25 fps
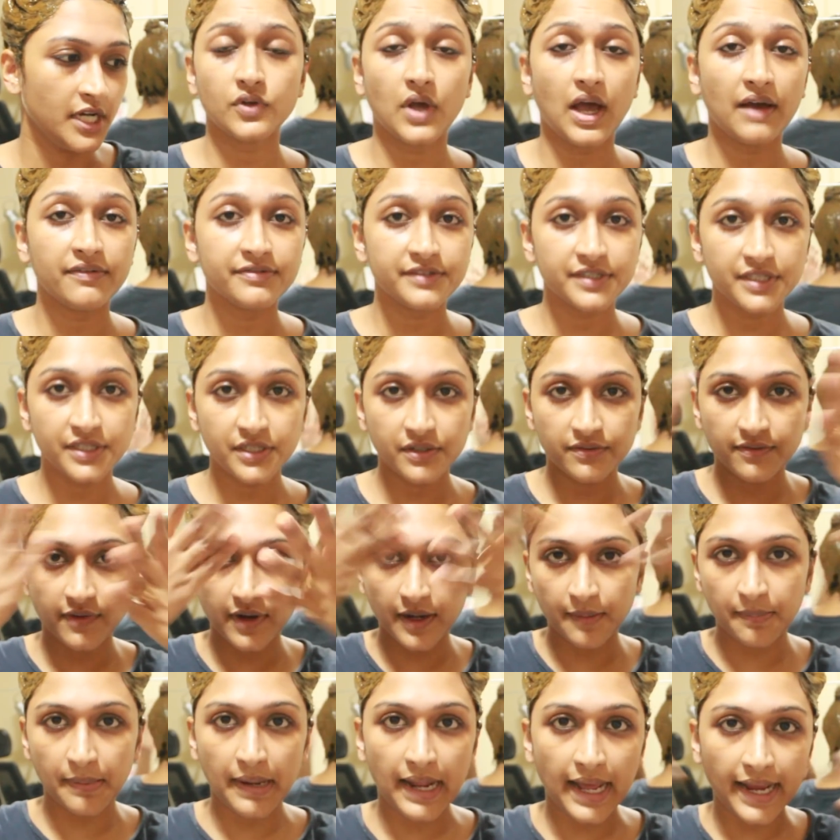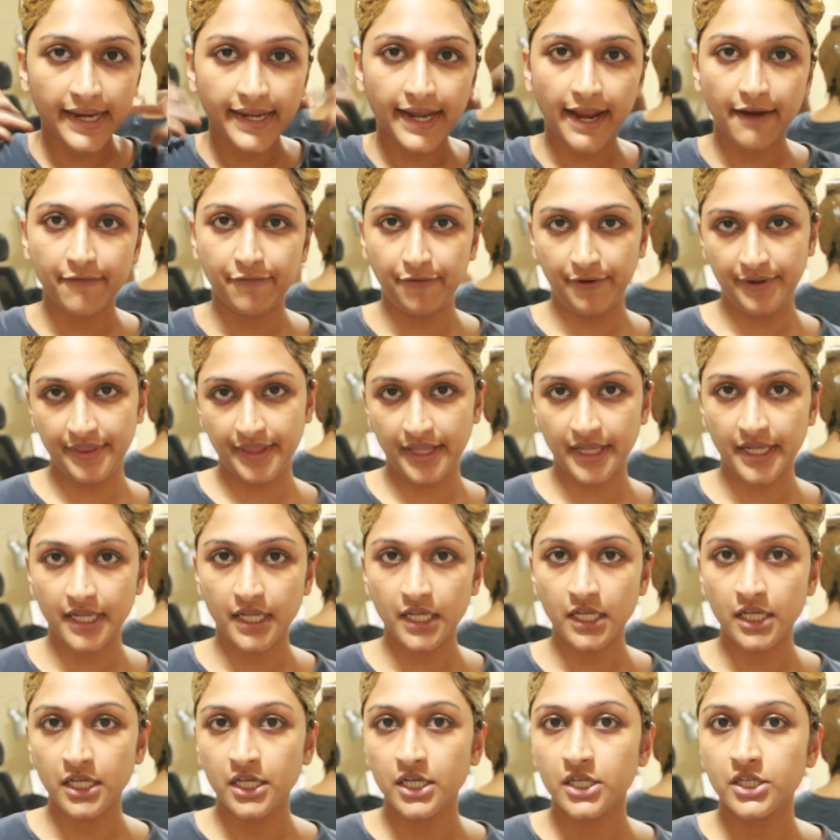After you've applied
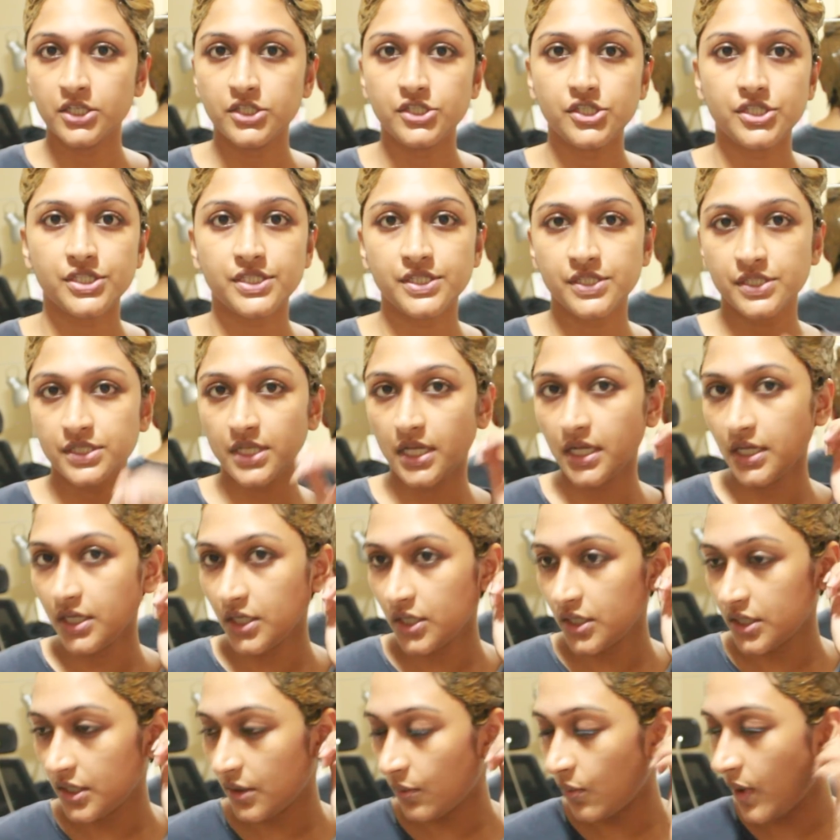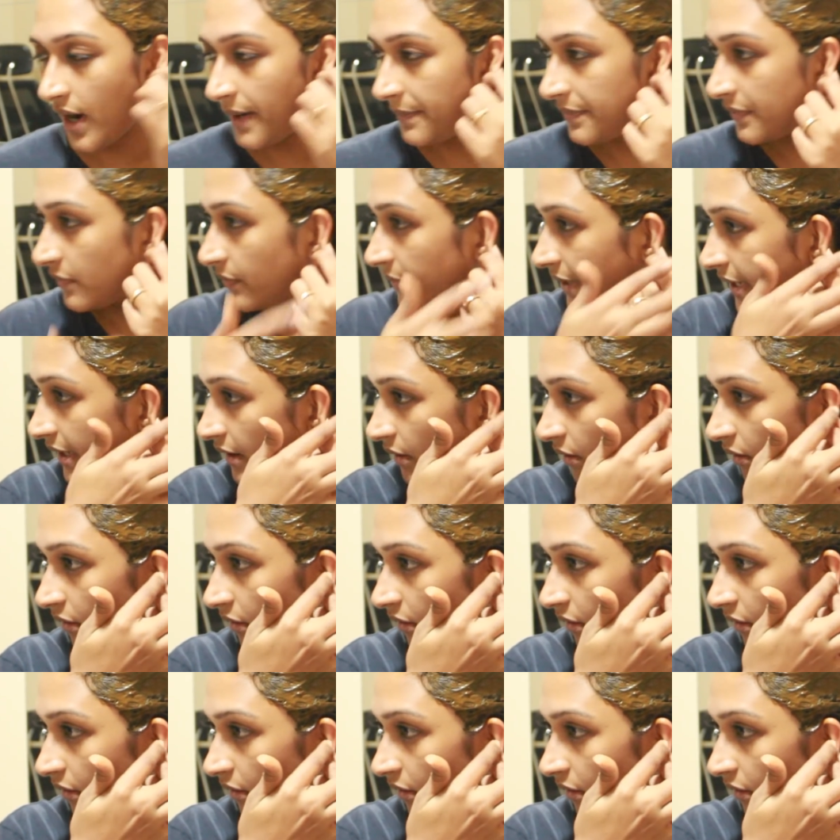everything, just wipe away